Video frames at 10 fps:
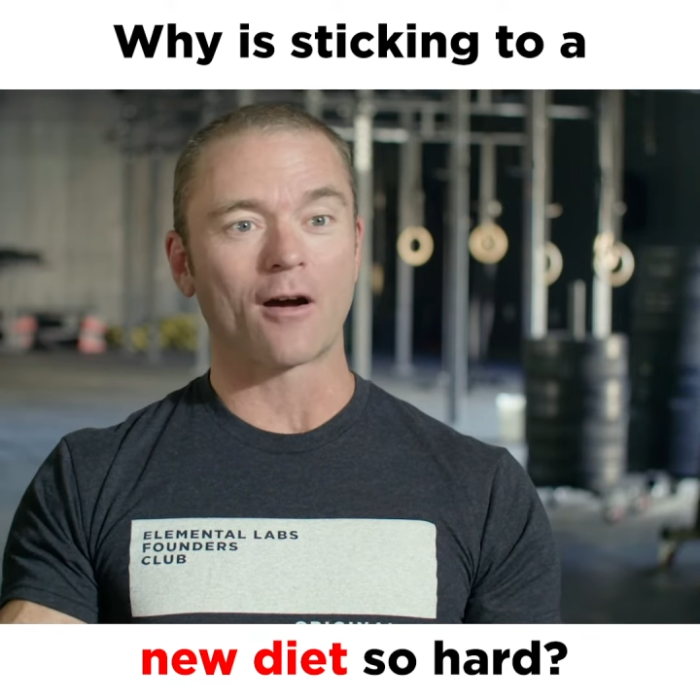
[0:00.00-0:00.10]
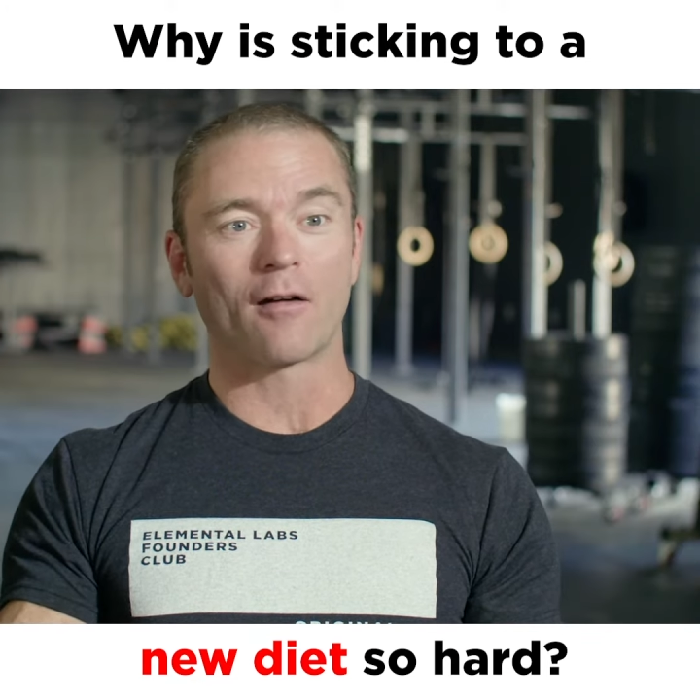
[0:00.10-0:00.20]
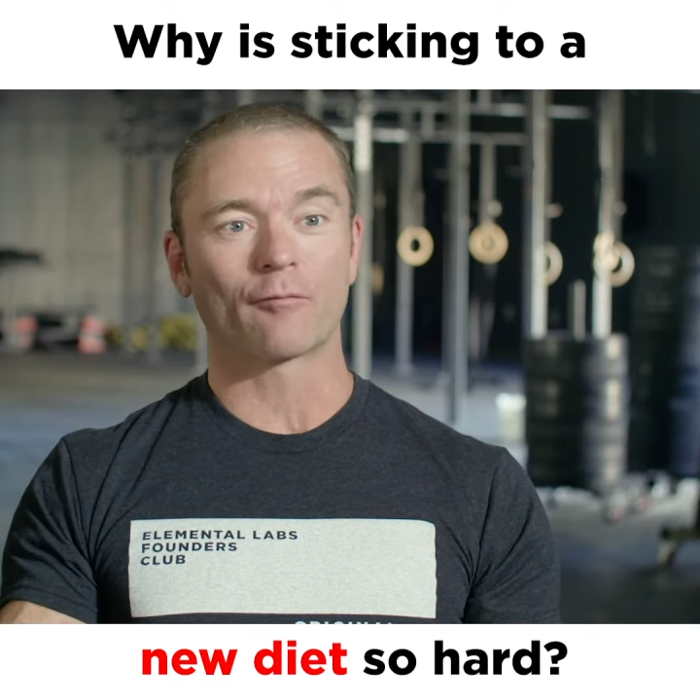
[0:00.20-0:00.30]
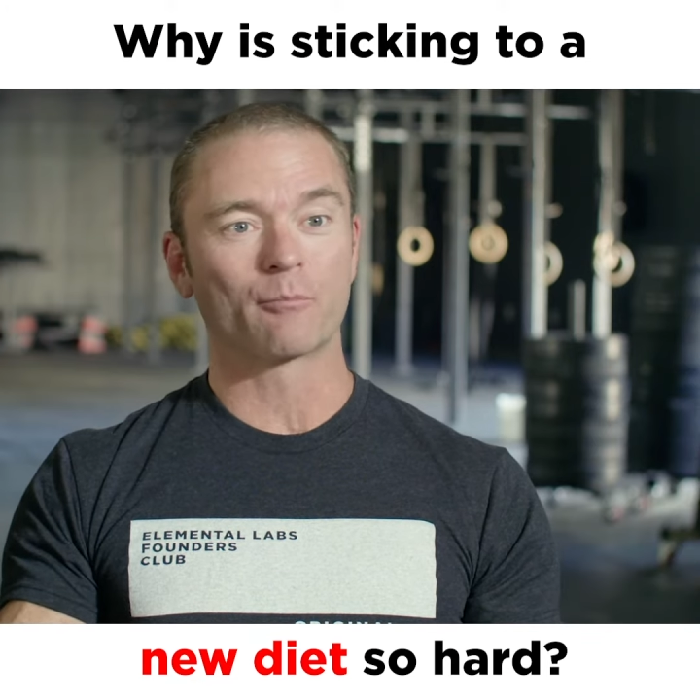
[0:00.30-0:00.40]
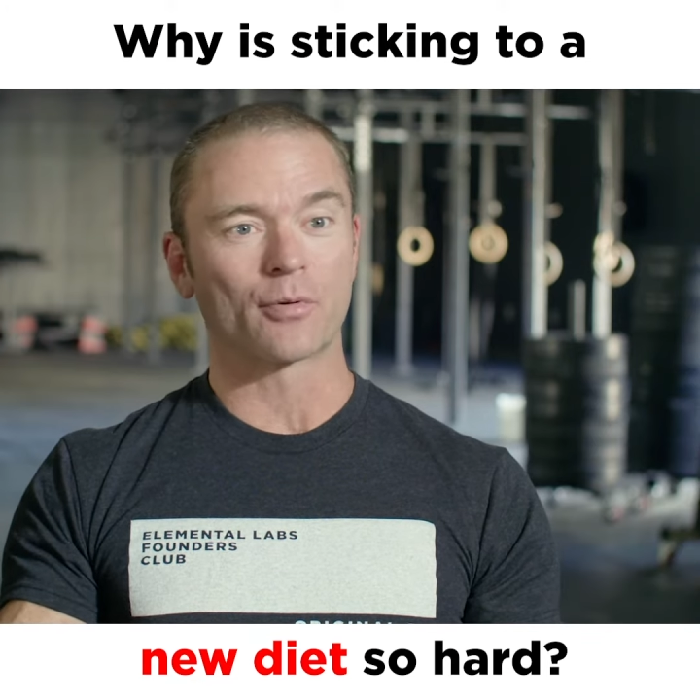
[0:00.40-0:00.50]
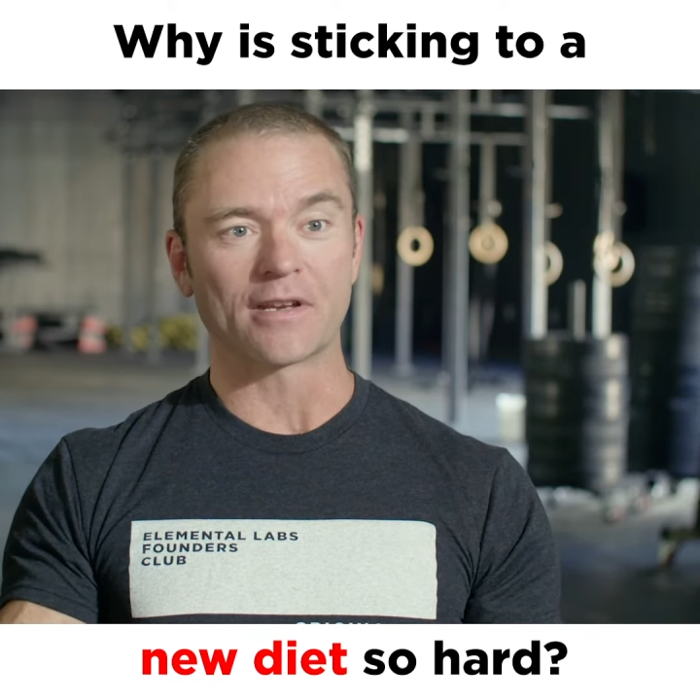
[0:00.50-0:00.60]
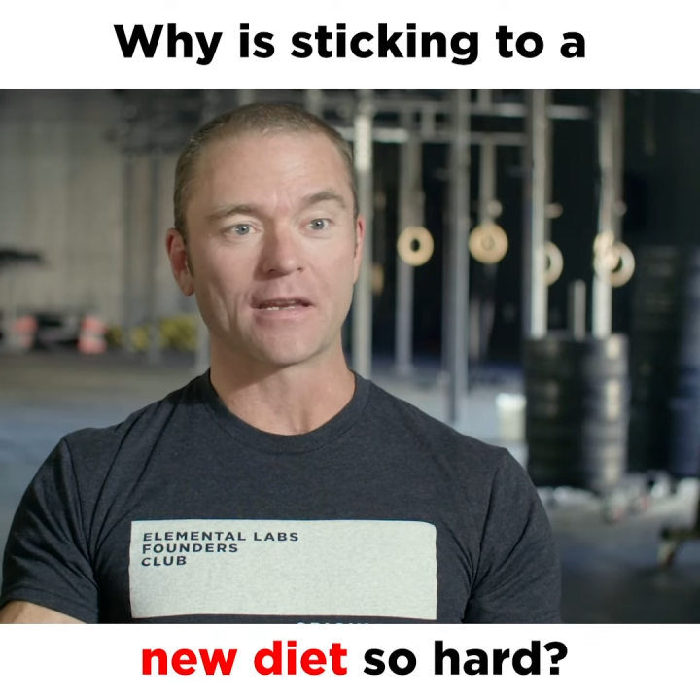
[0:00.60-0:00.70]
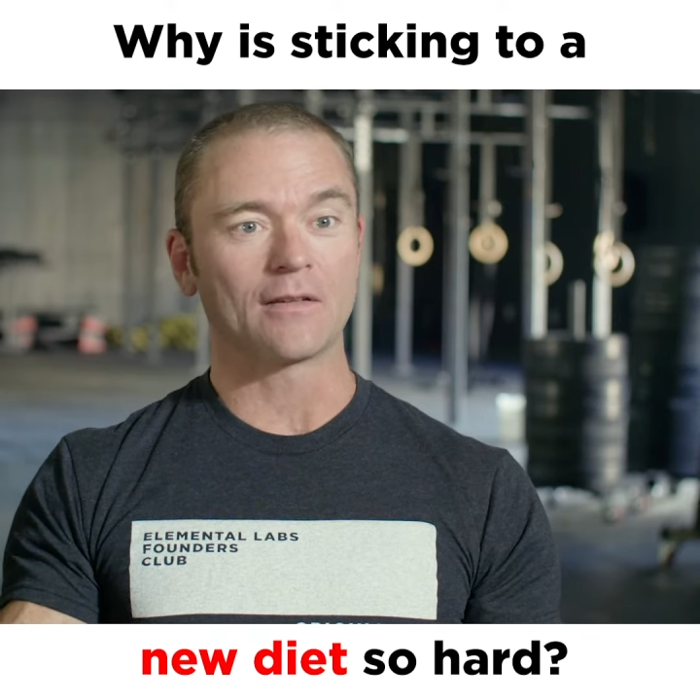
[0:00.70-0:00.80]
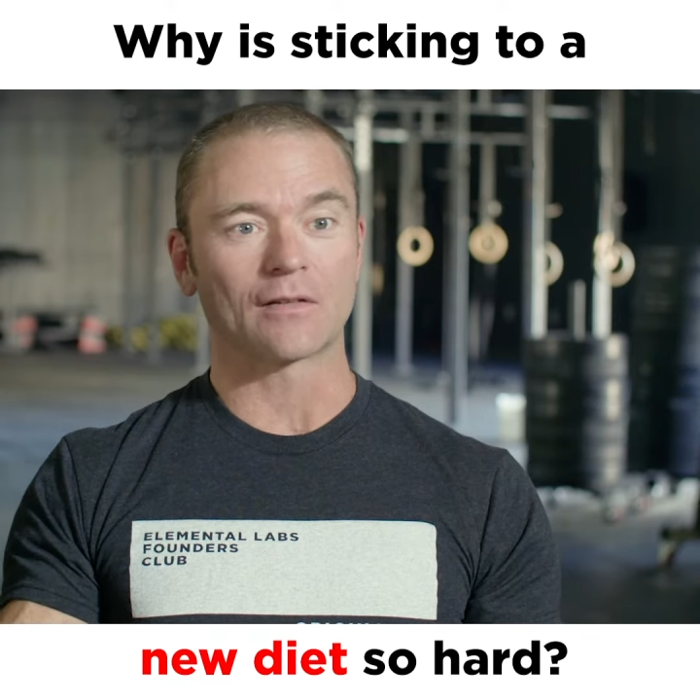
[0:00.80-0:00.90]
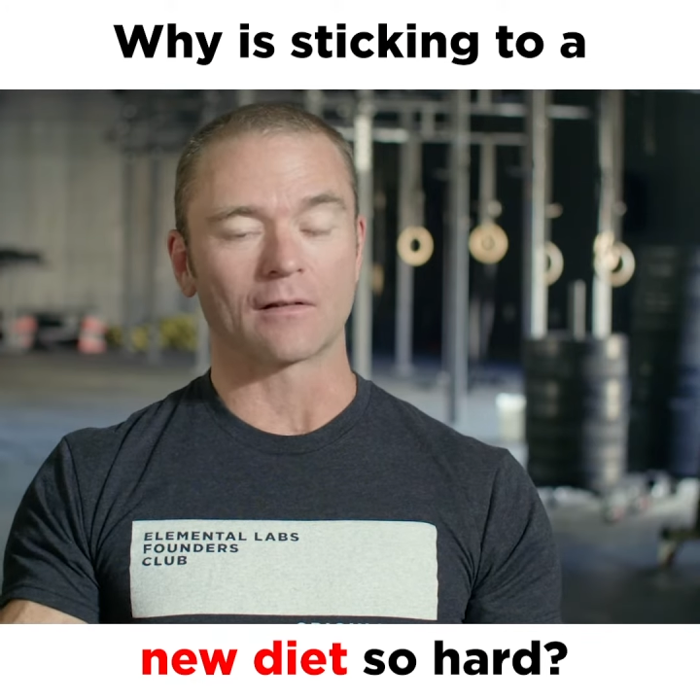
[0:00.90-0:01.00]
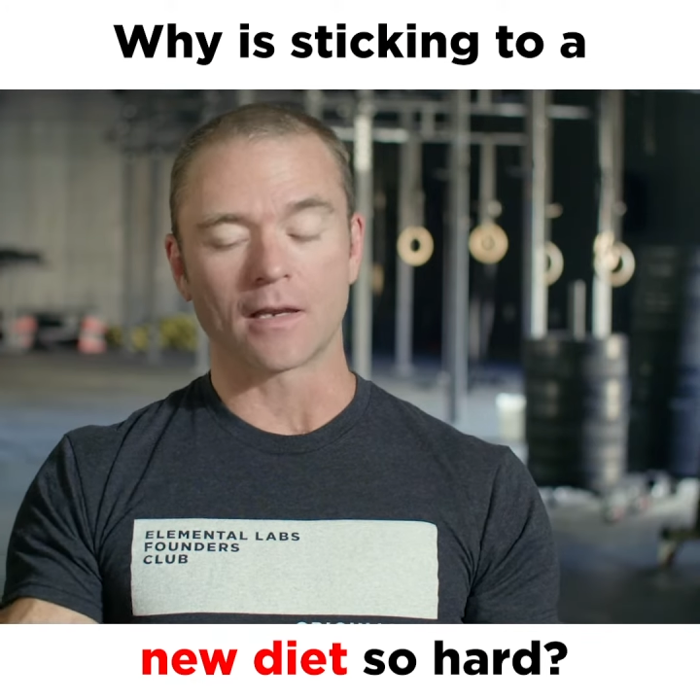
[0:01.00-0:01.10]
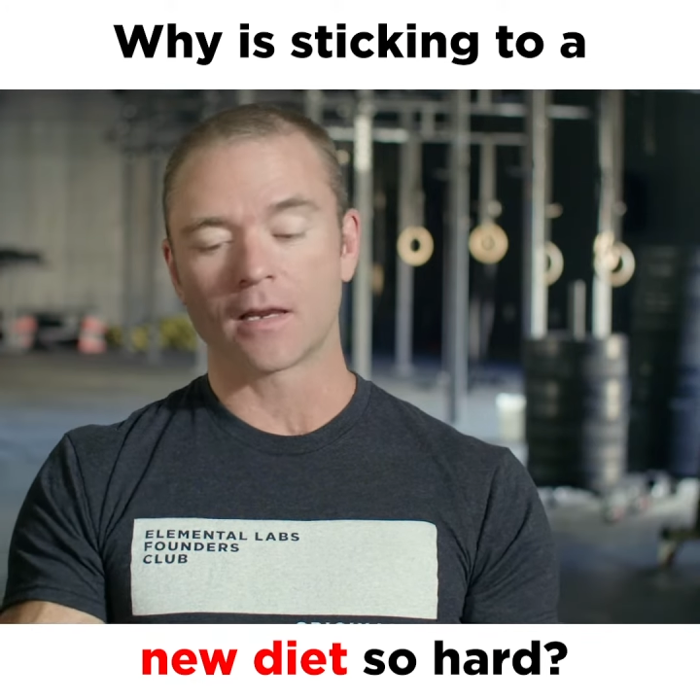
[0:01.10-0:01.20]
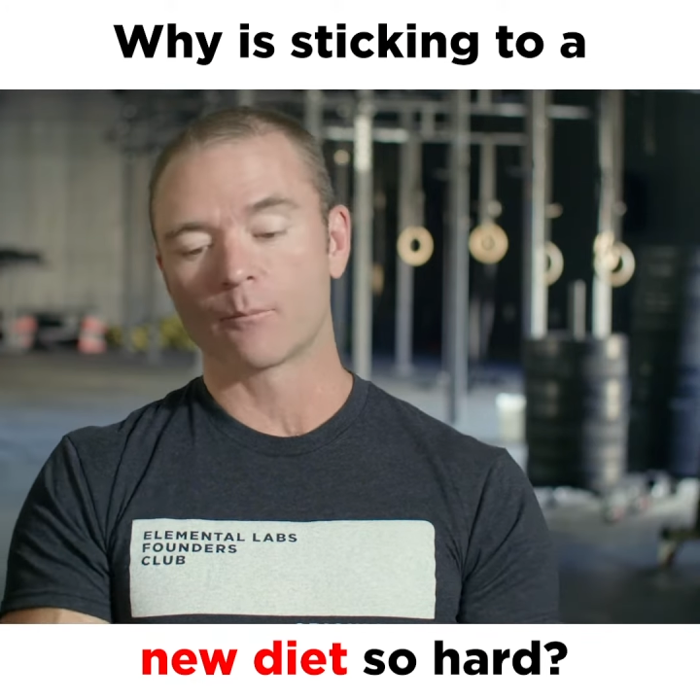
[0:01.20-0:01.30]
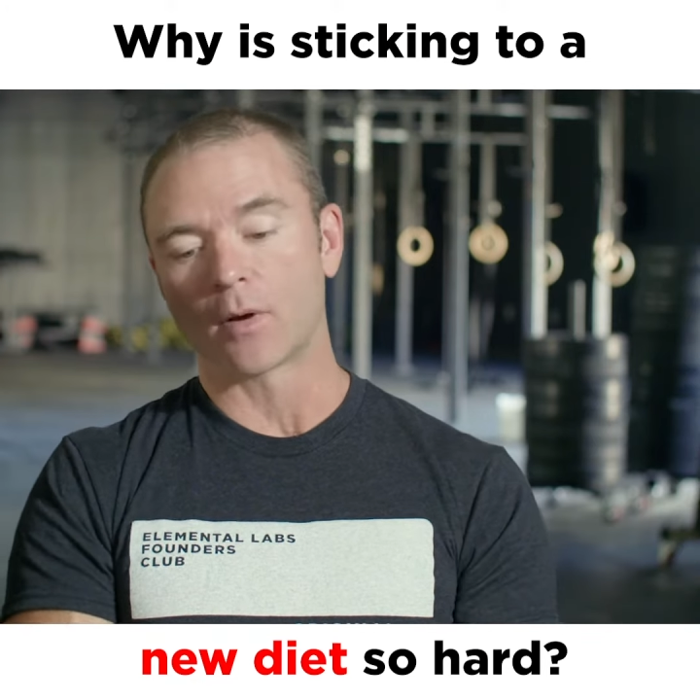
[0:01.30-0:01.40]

off pretty easily.